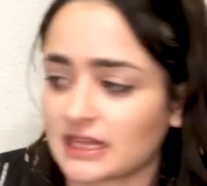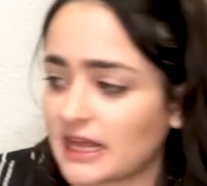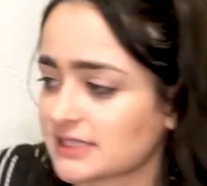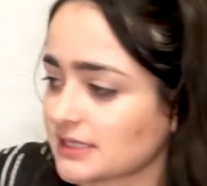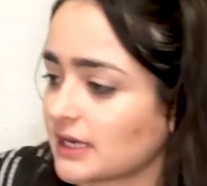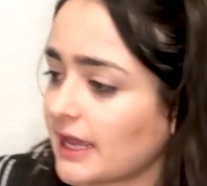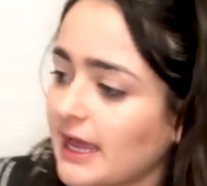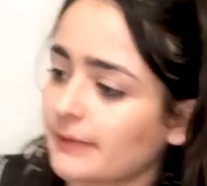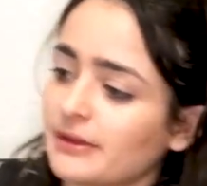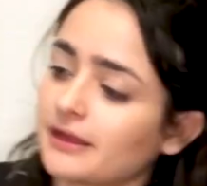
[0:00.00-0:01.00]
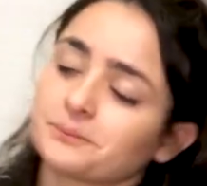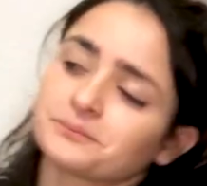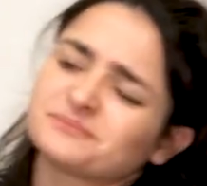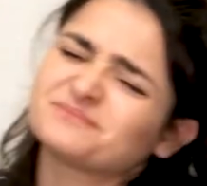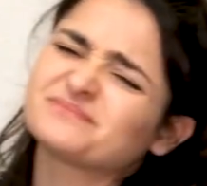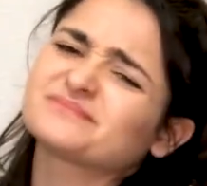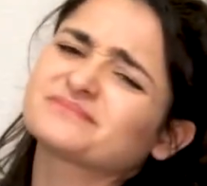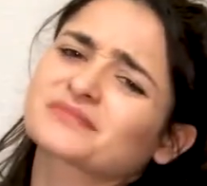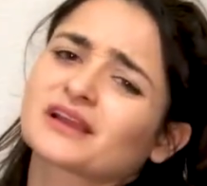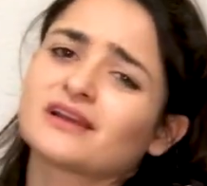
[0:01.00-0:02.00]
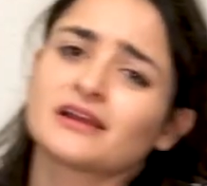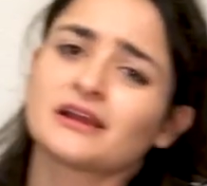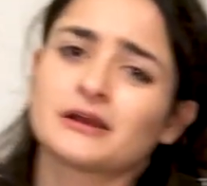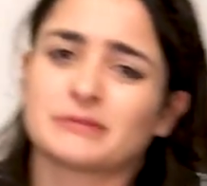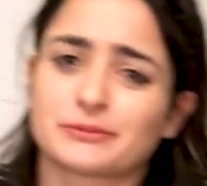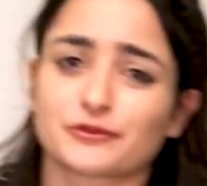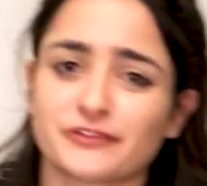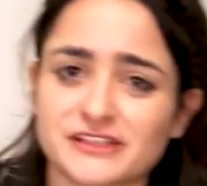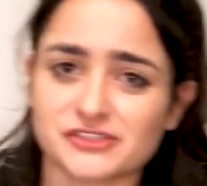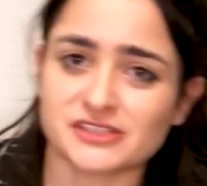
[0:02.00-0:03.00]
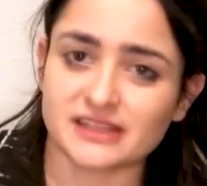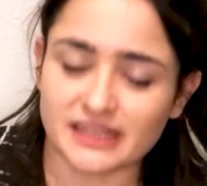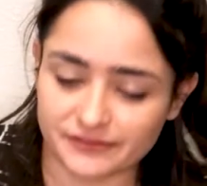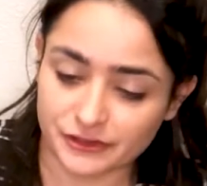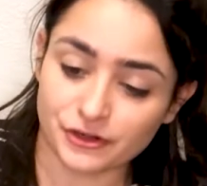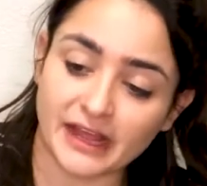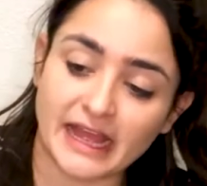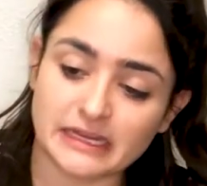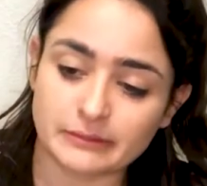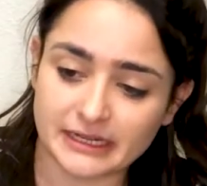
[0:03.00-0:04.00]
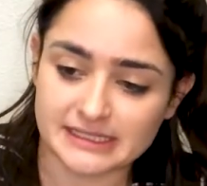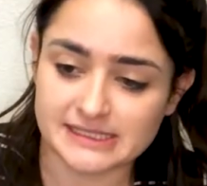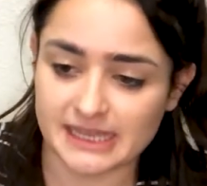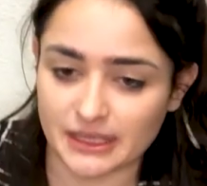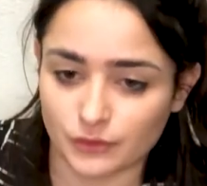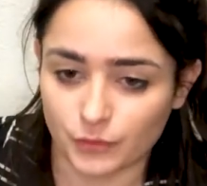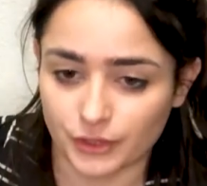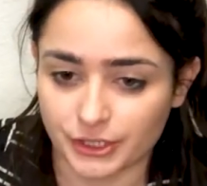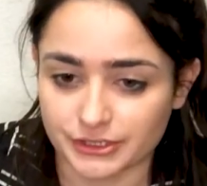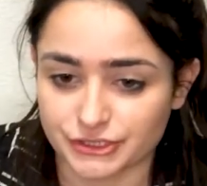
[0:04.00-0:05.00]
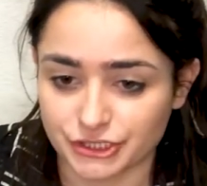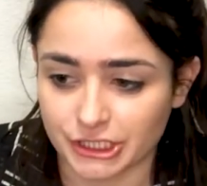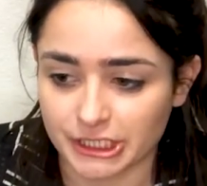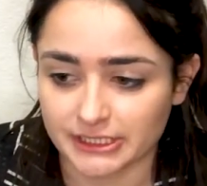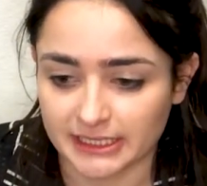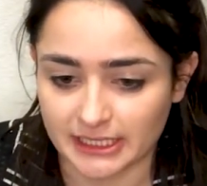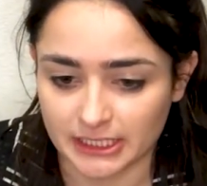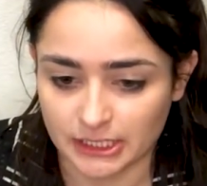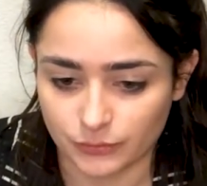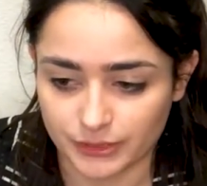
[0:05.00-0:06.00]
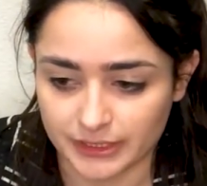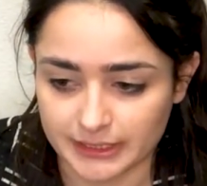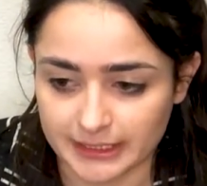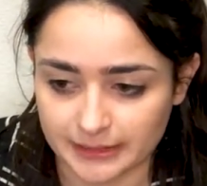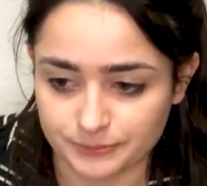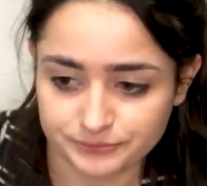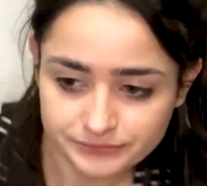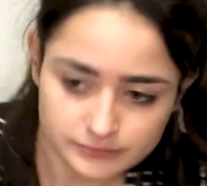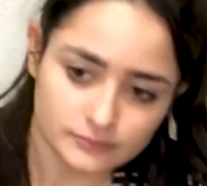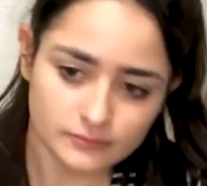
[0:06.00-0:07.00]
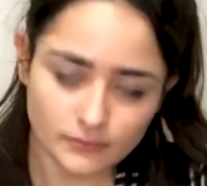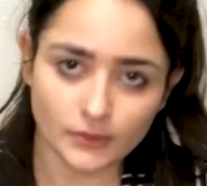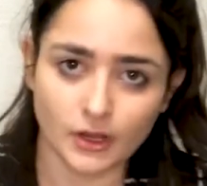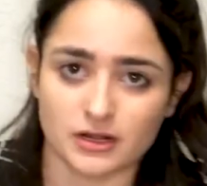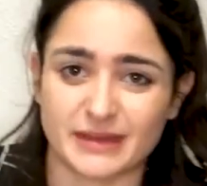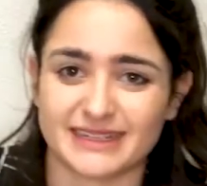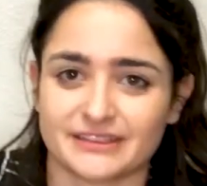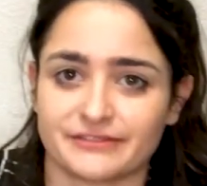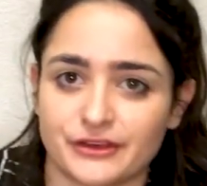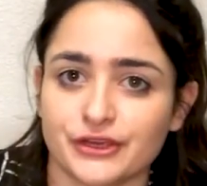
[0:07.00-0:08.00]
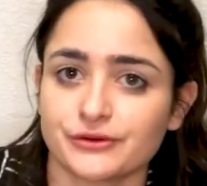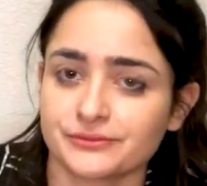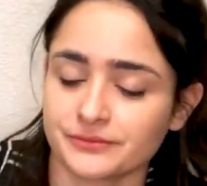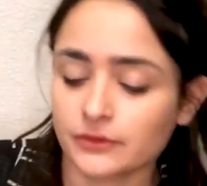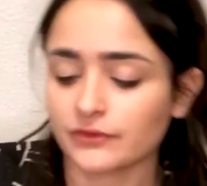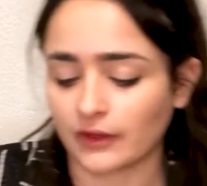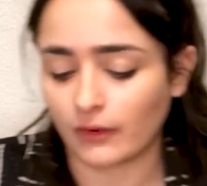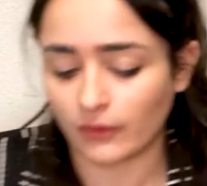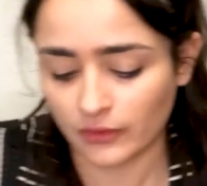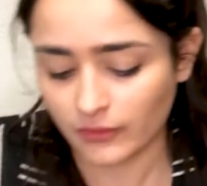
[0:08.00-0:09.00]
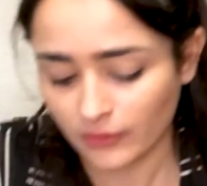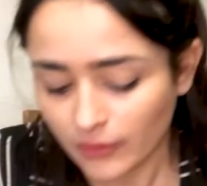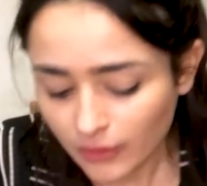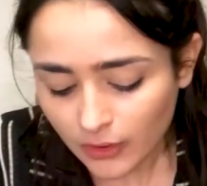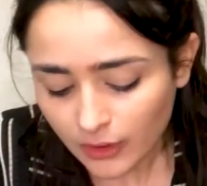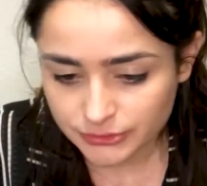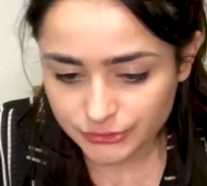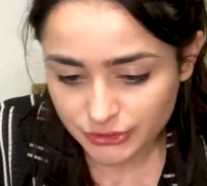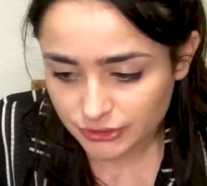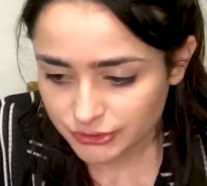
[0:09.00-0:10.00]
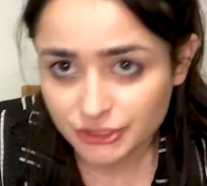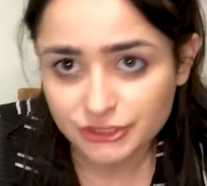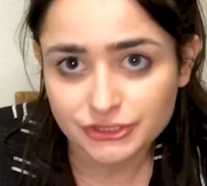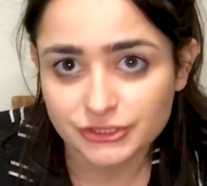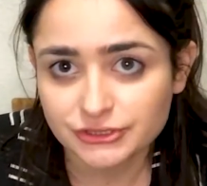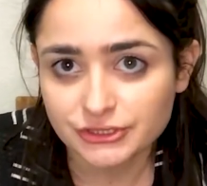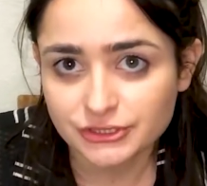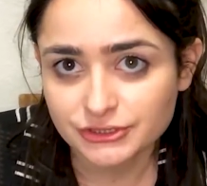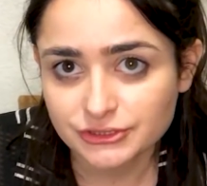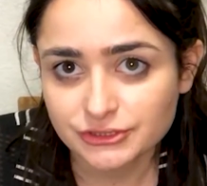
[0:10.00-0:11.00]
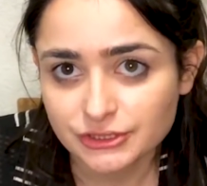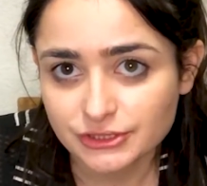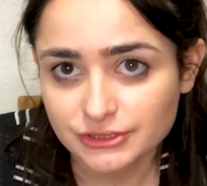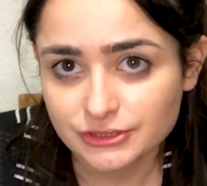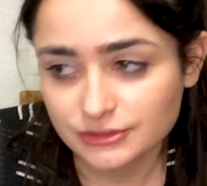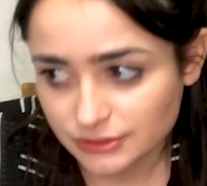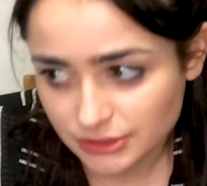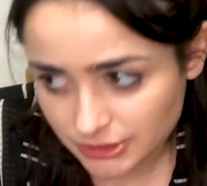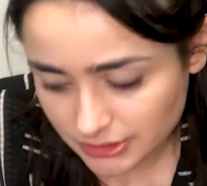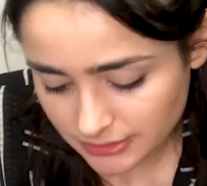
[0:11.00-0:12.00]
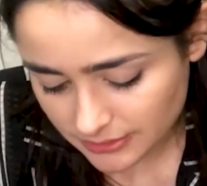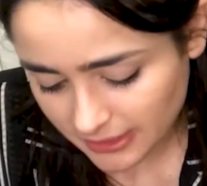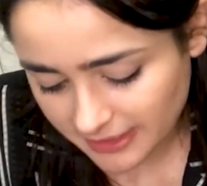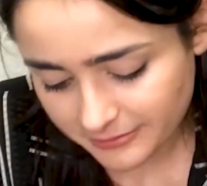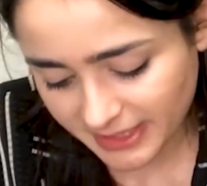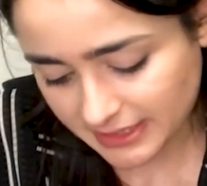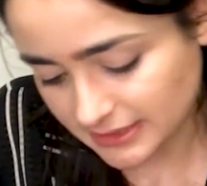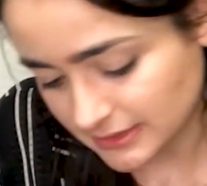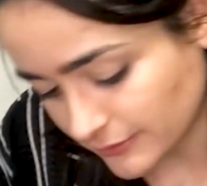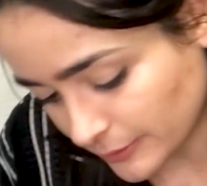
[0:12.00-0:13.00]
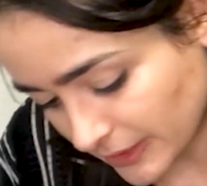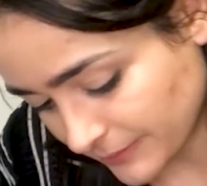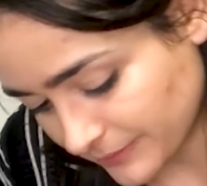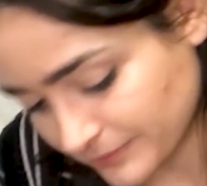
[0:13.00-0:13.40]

class and I had my, my professor said that if he heard anybody say the word dirt that he would um, automatically fail you. So dirt, dirt, dirt, dirt, dirt, dirt. F minus for me.